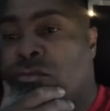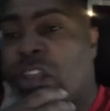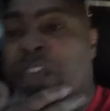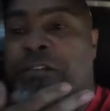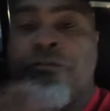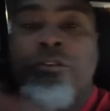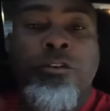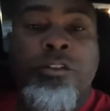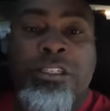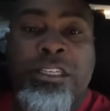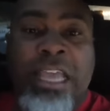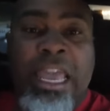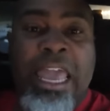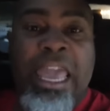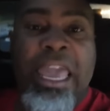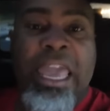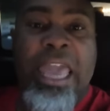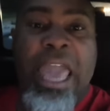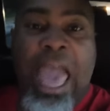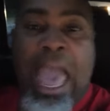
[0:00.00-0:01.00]
If you
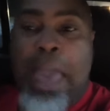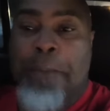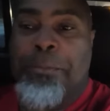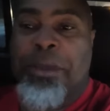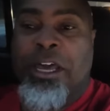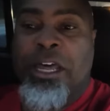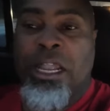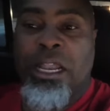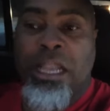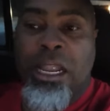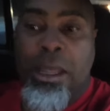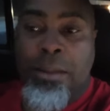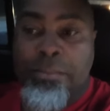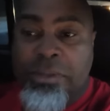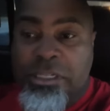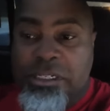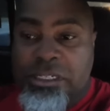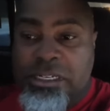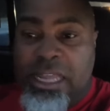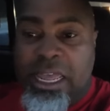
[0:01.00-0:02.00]
say Happy
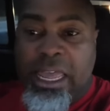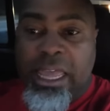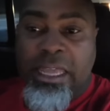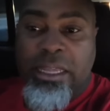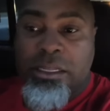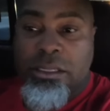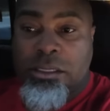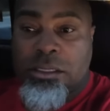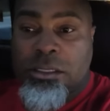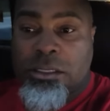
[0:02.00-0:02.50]
Columbus Day,